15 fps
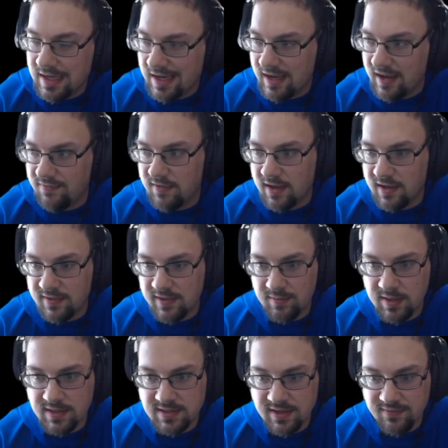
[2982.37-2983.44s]
If not, that
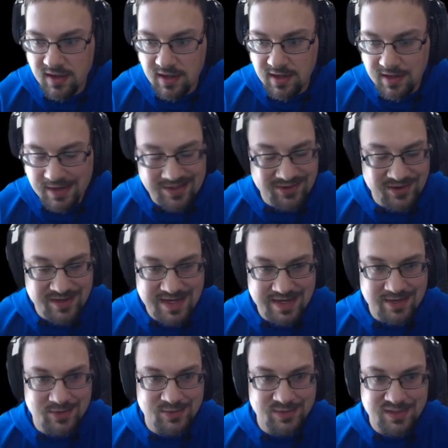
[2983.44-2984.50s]
means they've got another
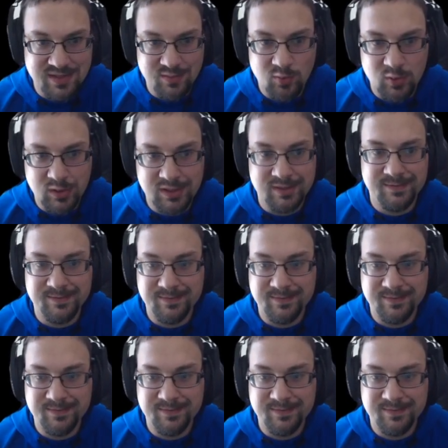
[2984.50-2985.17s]
town somewhere.